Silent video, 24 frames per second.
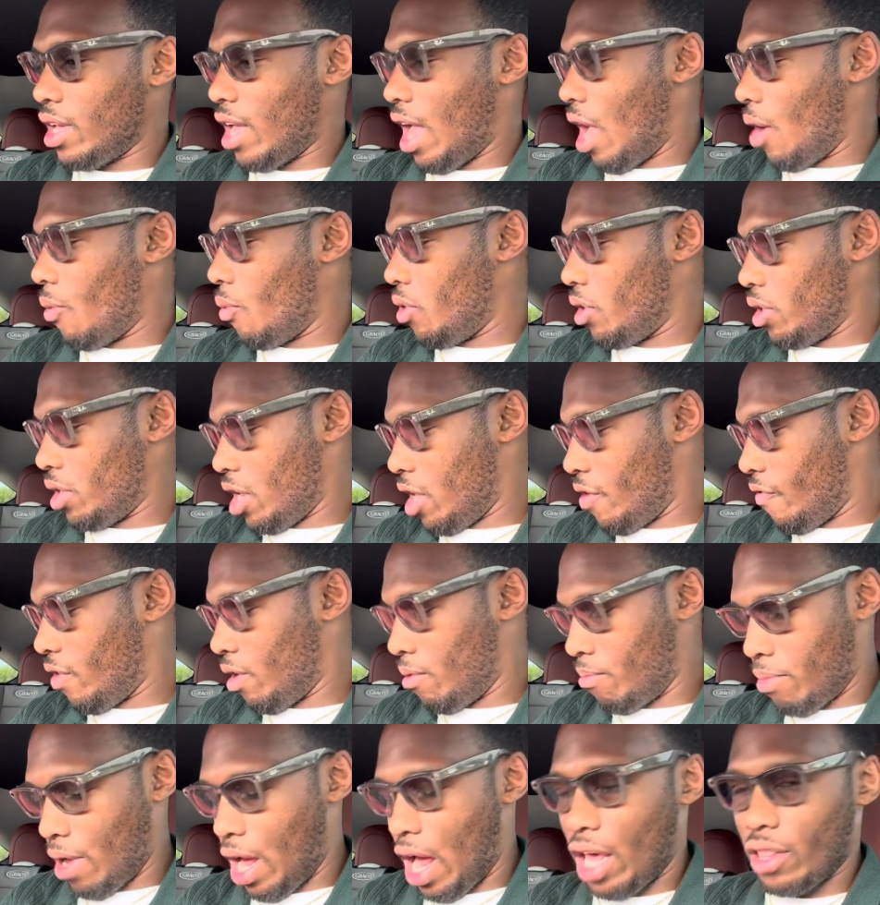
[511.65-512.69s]
I wouldn't
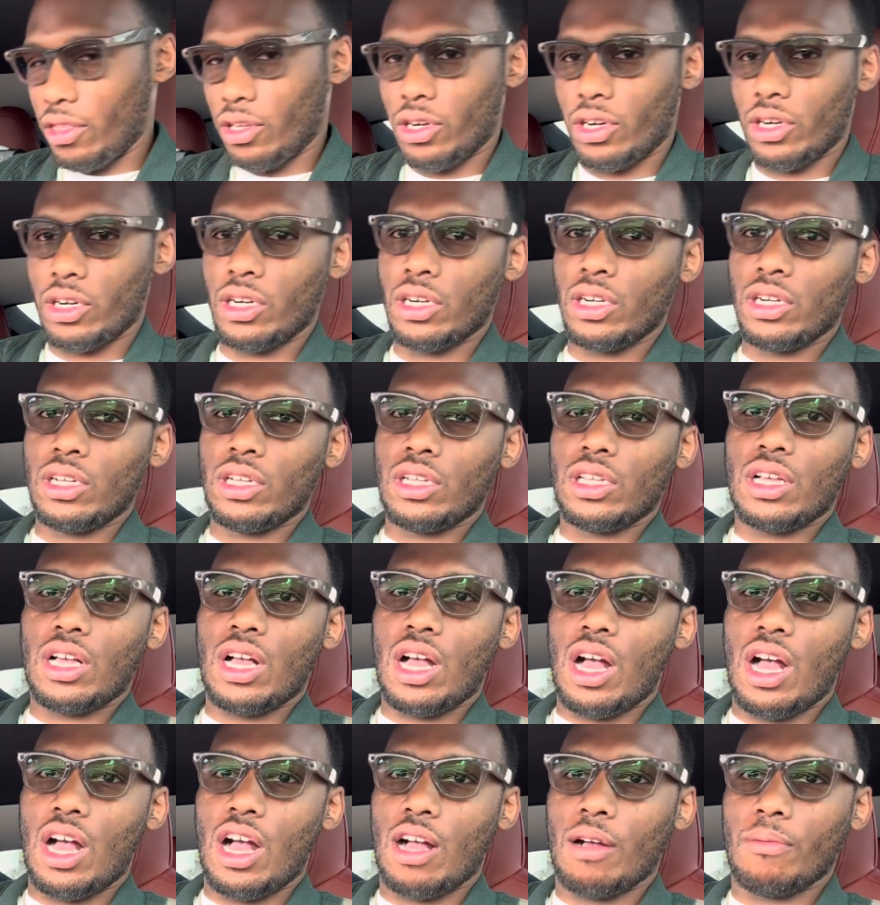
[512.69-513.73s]
even bother
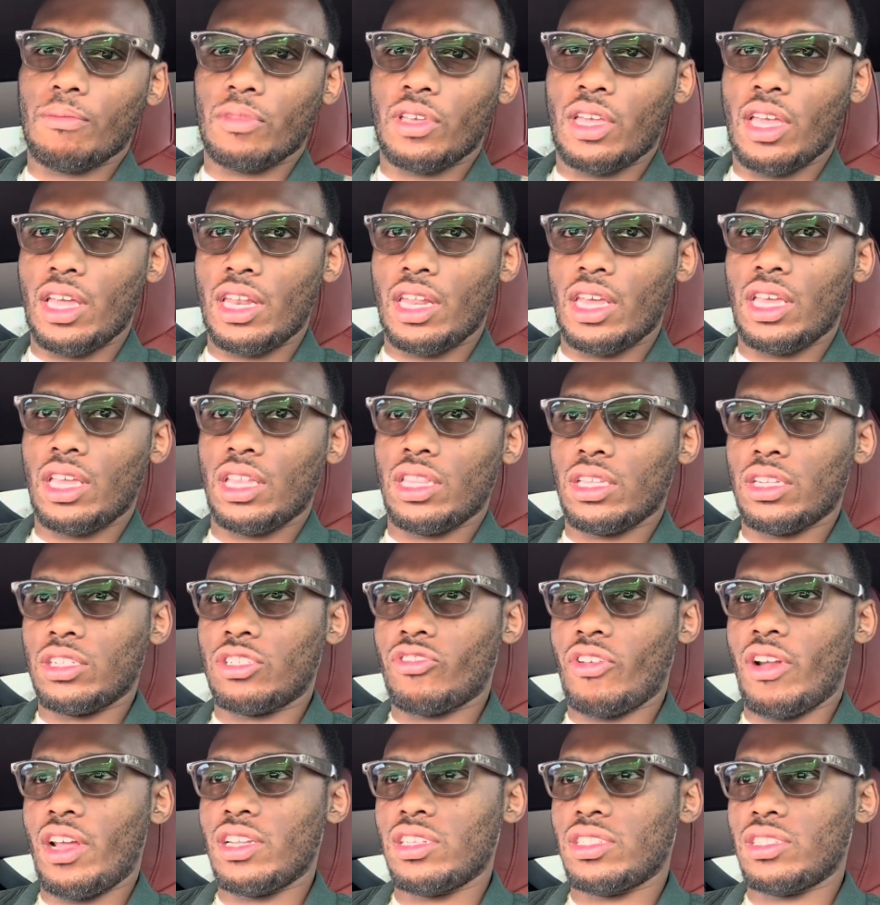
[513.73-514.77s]
getting
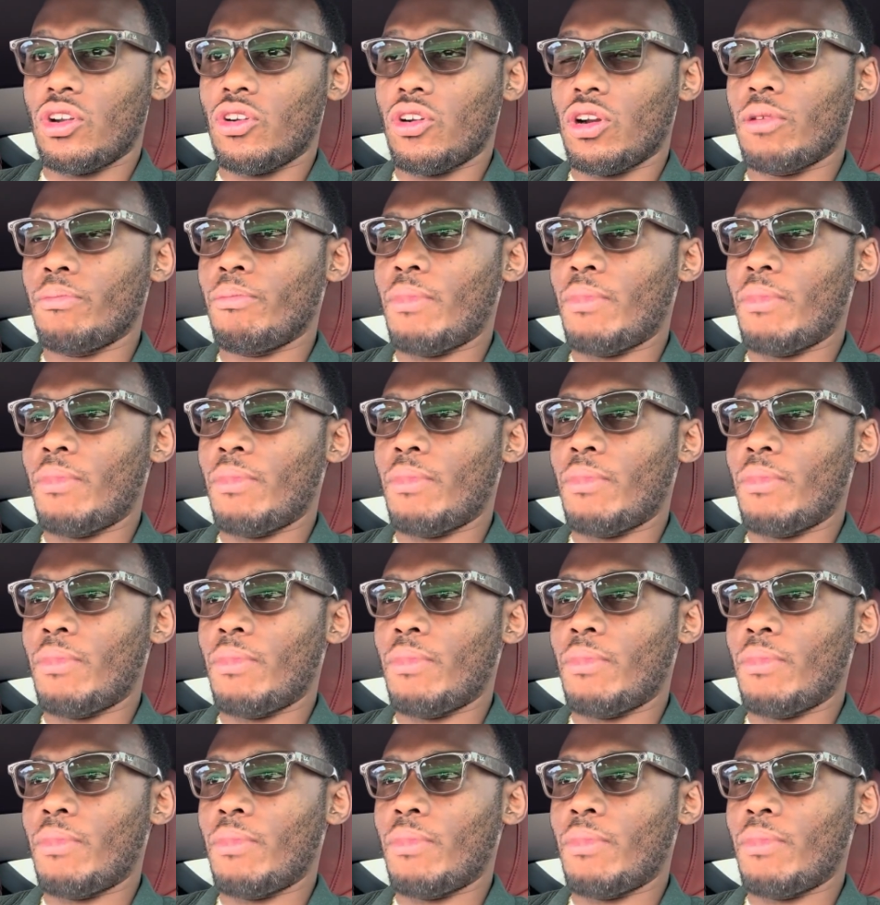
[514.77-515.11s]
the